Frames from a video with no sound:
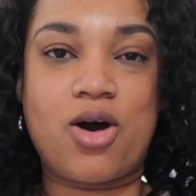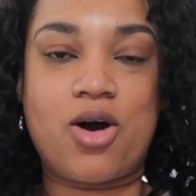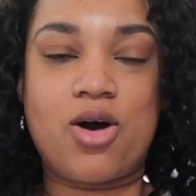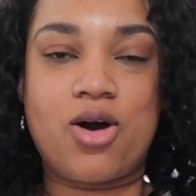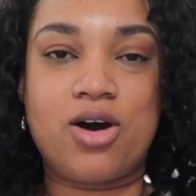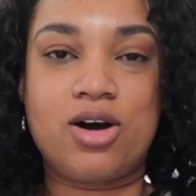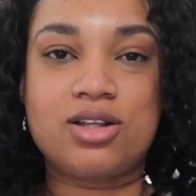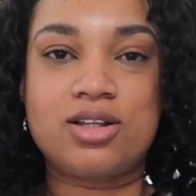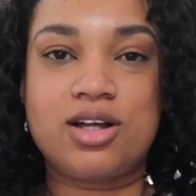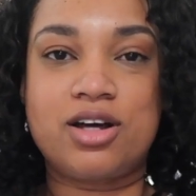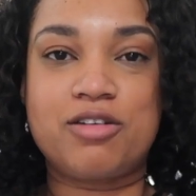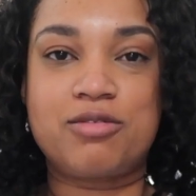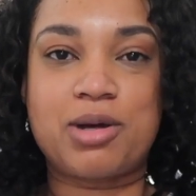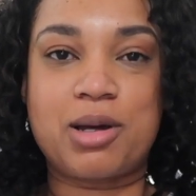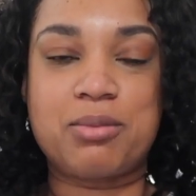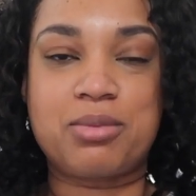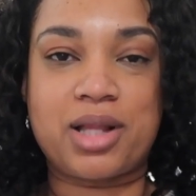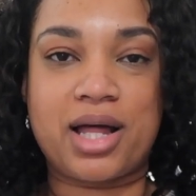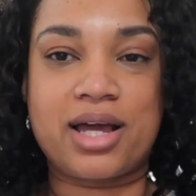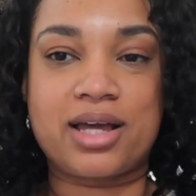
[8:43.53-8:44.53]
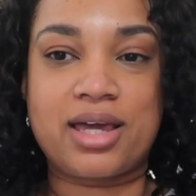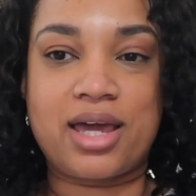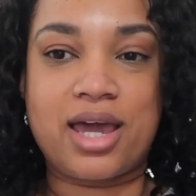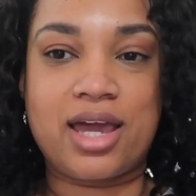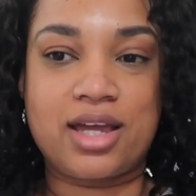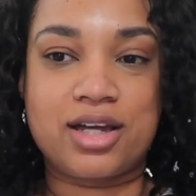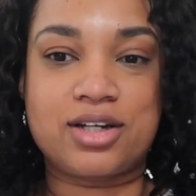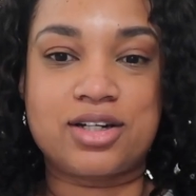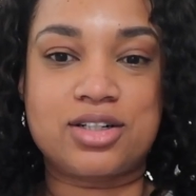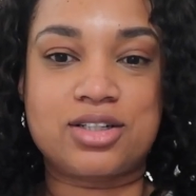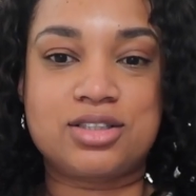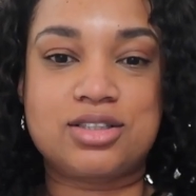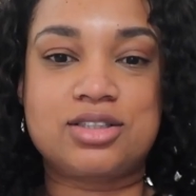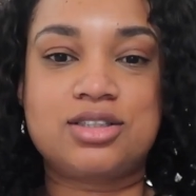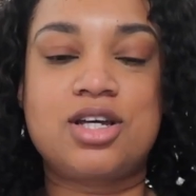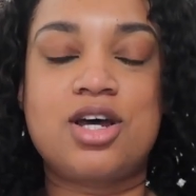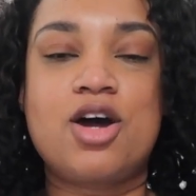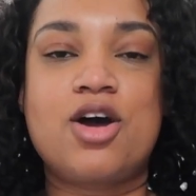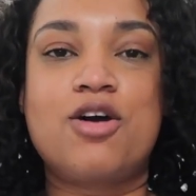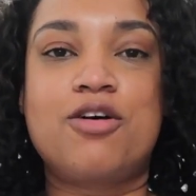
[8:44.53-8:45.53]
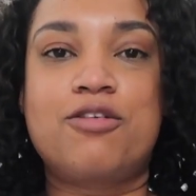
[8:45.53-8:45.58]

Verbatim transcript: all of my black hangers